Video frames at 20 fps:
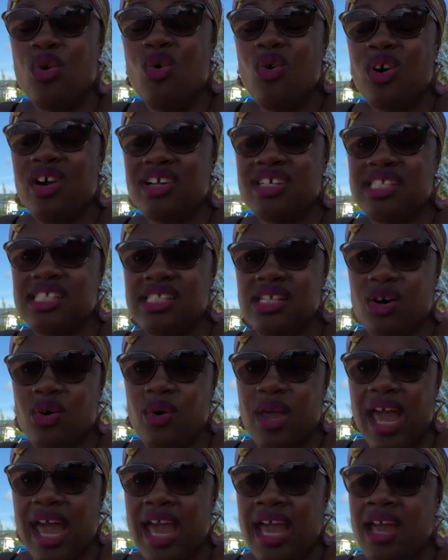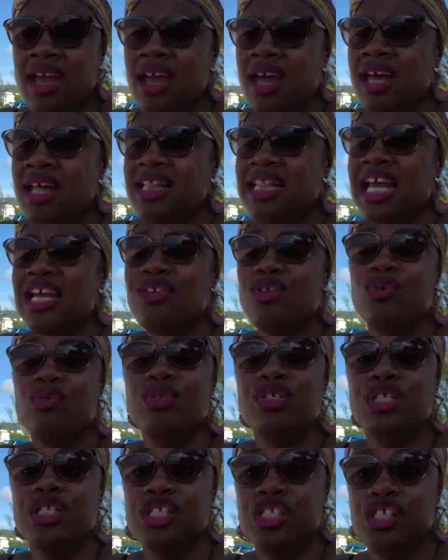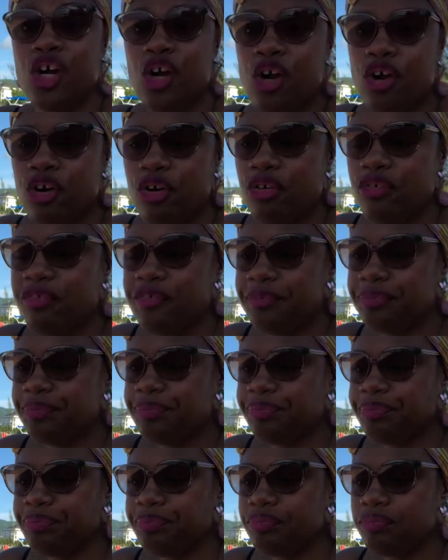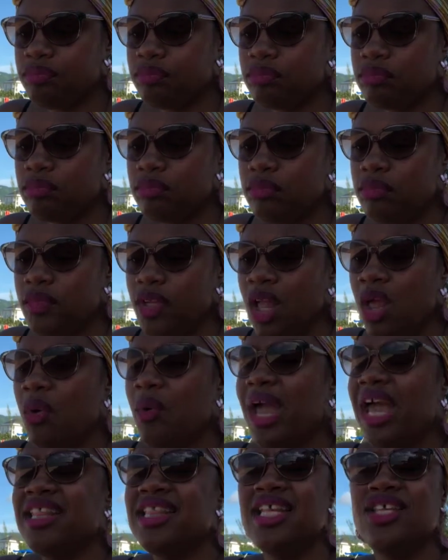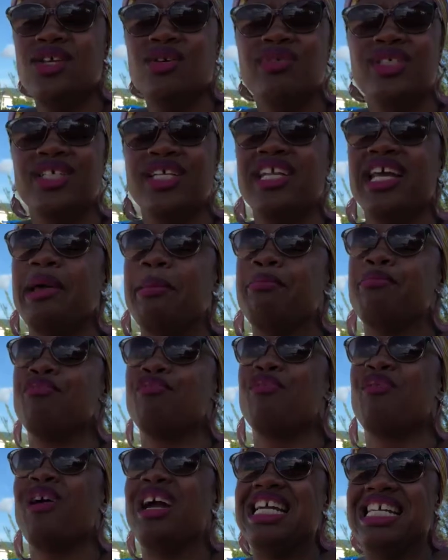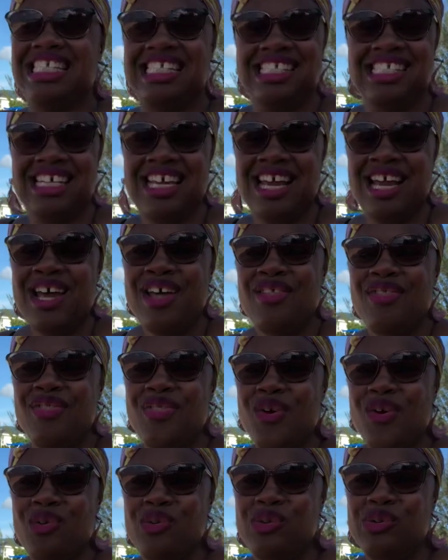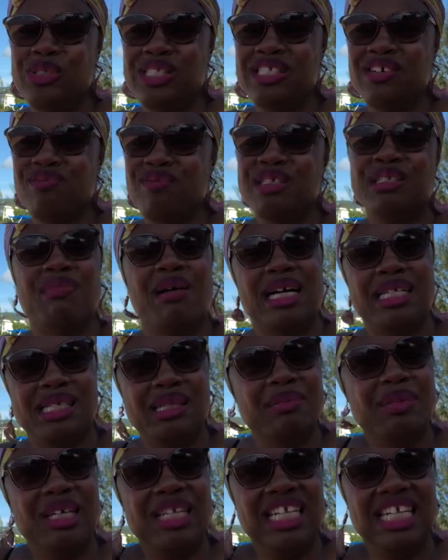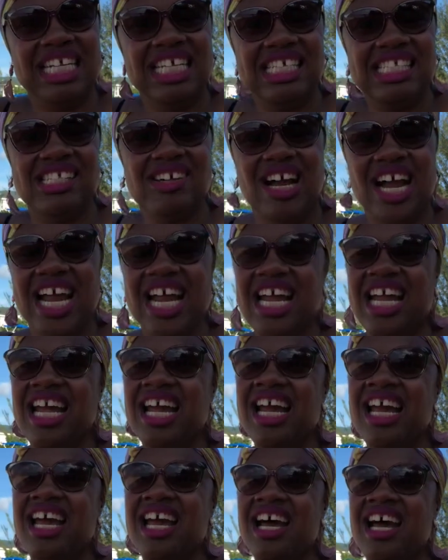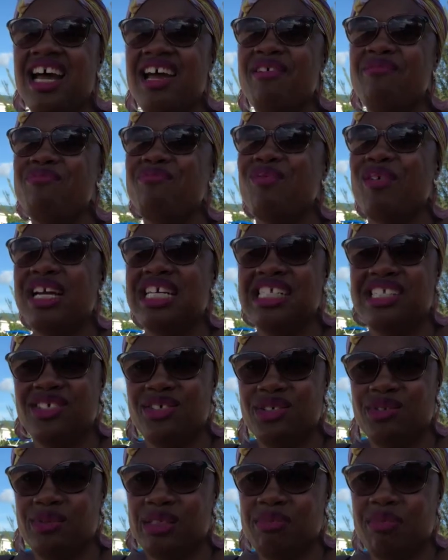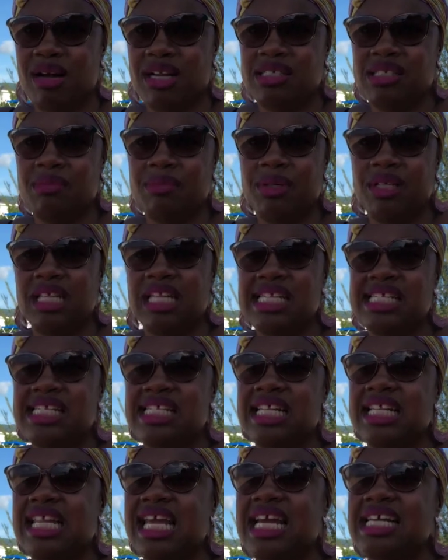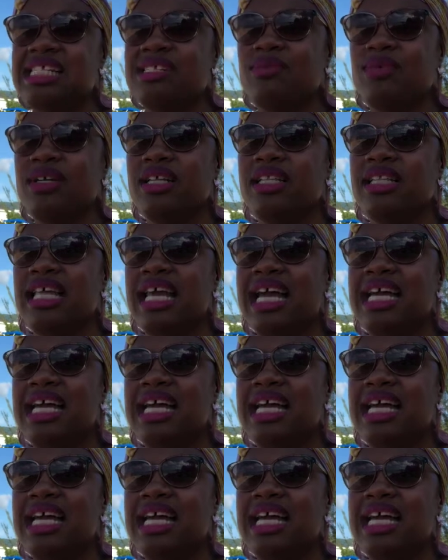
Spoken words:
yours, okay, that you deserve, okay, then you should embrace those responsibilities, right? Embrace those responsibilities. And that's what